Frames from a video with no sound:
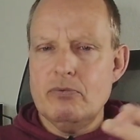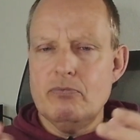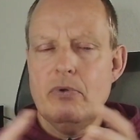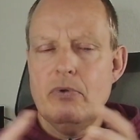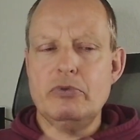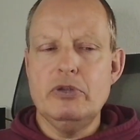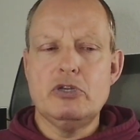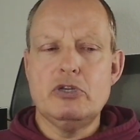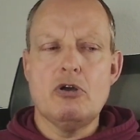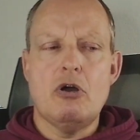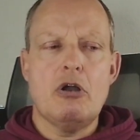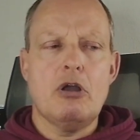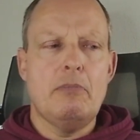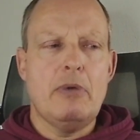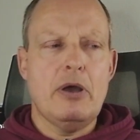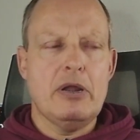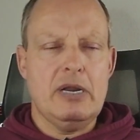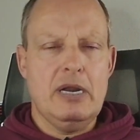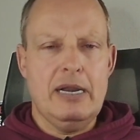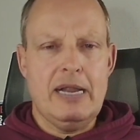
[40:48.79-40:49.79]
when we talk
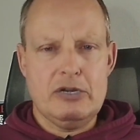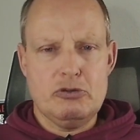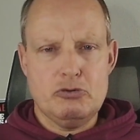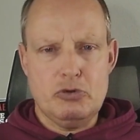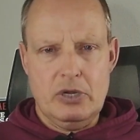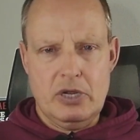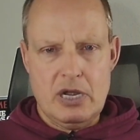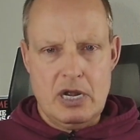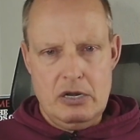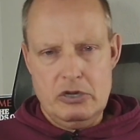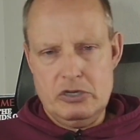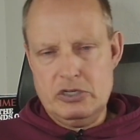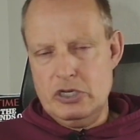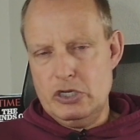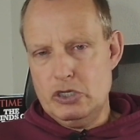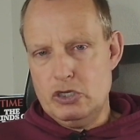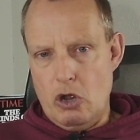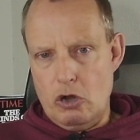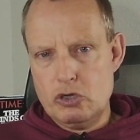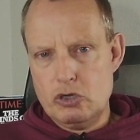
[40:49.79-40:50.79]
about electric collars
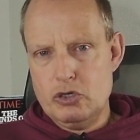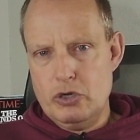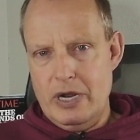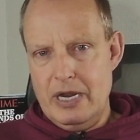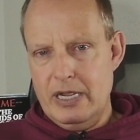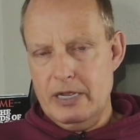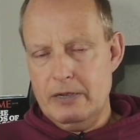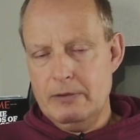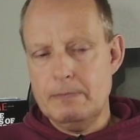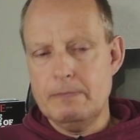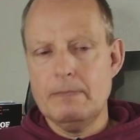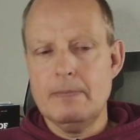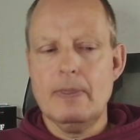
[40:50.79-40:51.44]
in dog training.